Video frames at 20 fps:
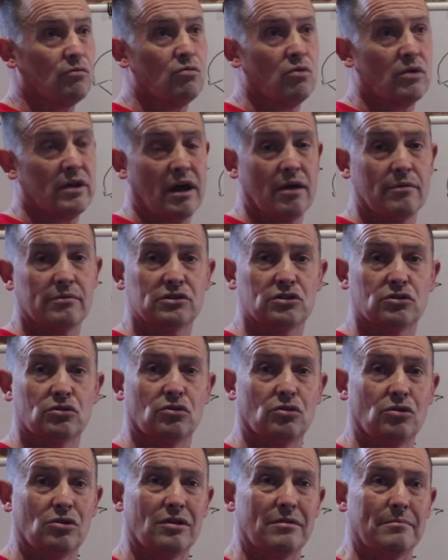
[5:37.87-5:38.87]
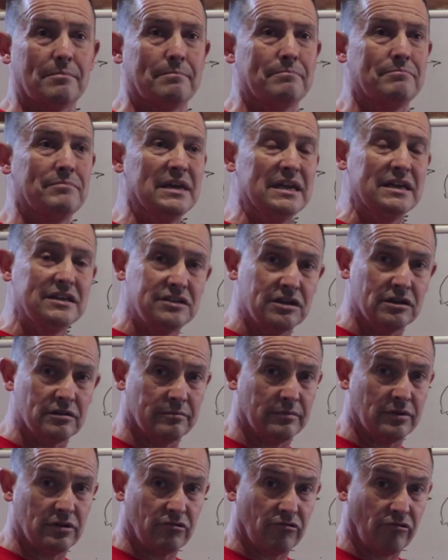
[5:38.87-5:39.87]
what I would call
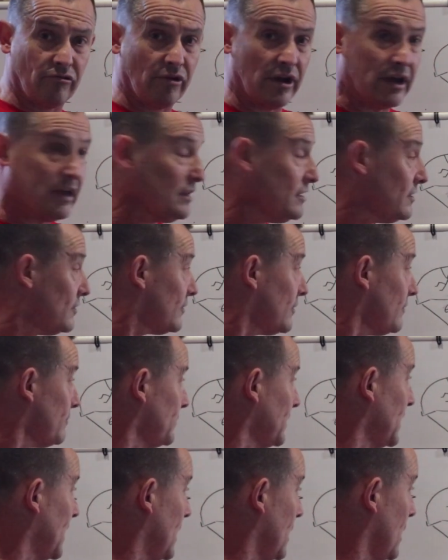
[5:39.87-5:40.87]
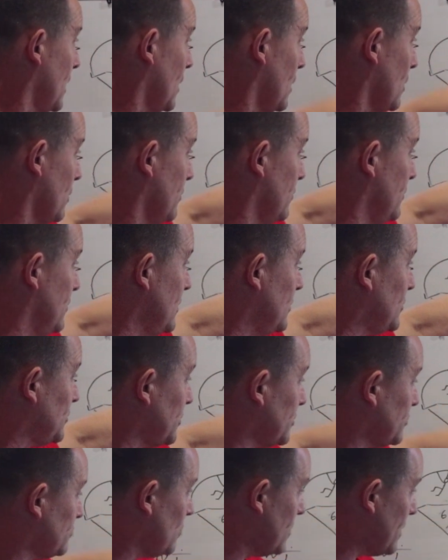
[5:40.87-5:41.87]
medium range, this
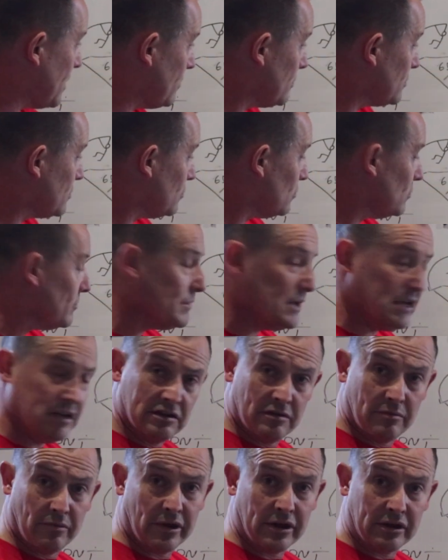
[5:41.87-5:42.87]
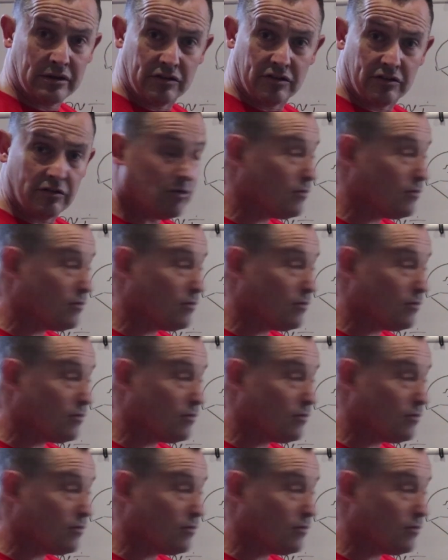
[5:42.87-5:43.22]
is what I would call medium range,